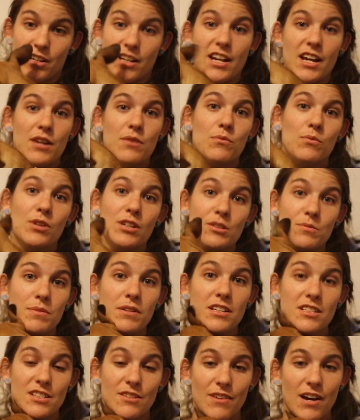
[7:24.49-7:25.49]
again was
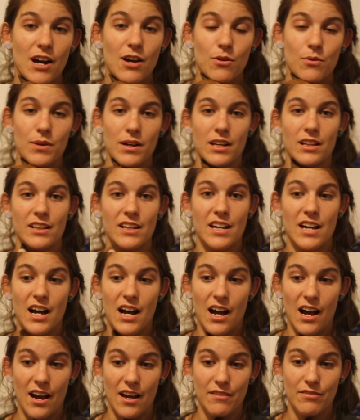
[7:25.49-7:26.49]
because of how quickly
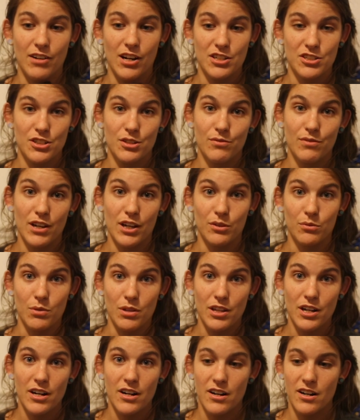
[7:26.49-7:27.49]
I foster failed
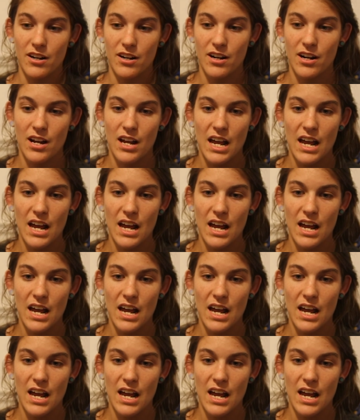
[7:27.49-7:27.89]
with her.